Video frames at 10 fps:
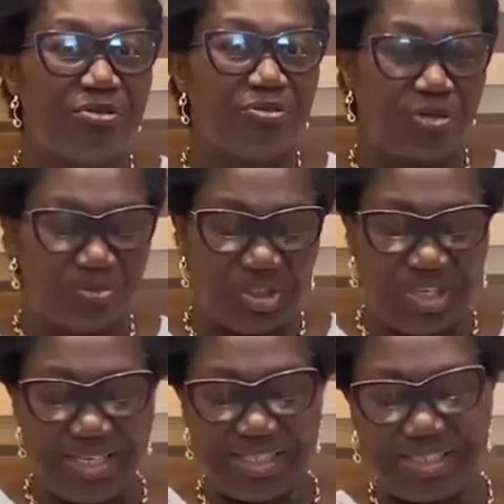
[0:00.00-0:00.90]
from
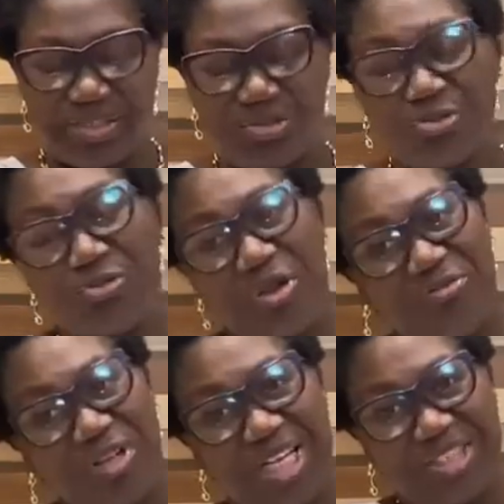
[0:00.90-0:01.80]
Genesis to
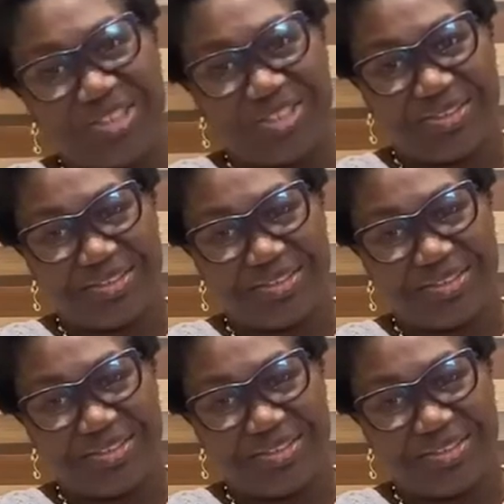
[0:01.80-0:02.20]
Revelation.